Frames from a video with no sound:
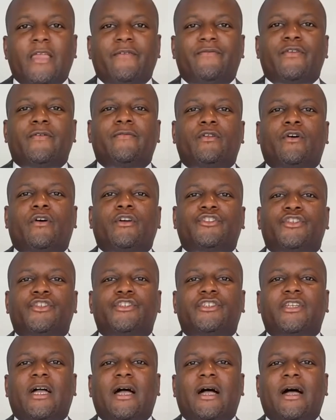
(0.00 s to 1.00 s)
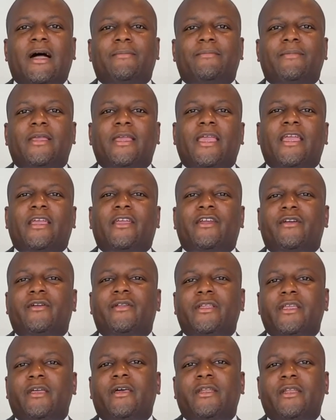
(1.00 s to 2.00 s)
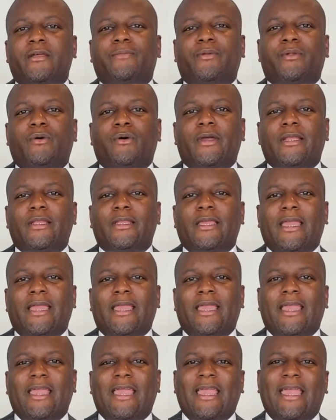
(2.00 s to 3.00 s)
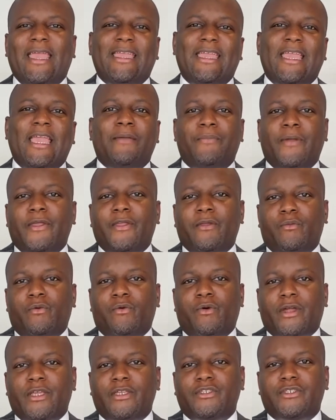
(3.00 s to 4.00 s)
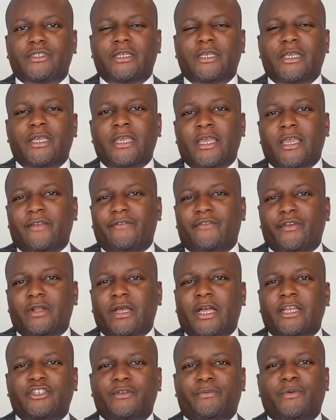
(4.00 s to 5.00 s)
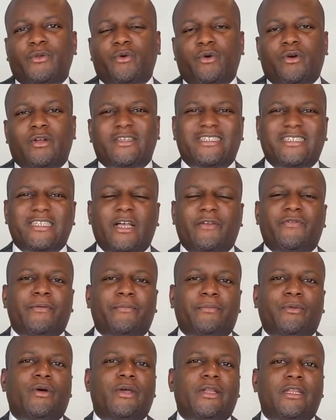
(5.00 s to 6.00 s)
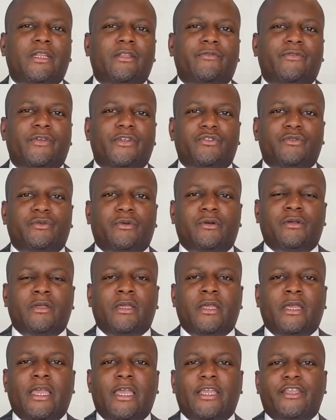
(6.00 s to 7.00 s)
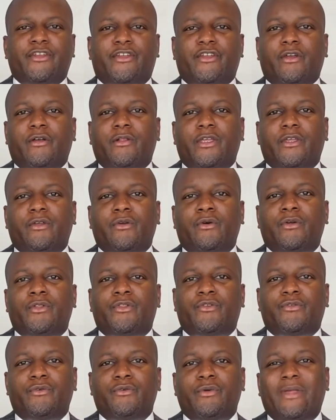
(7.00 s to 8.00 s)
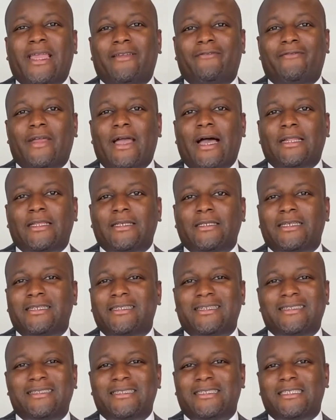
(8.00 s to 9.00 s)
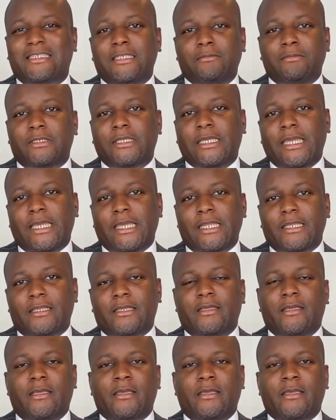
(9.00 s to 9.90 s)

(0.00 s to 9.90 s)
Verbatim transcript: If you've lost your job and currently unemployed and can't pay your mortgage, if you're an entrepreneur self-employed individual and you're currently going through a valley that doesn't seem to end,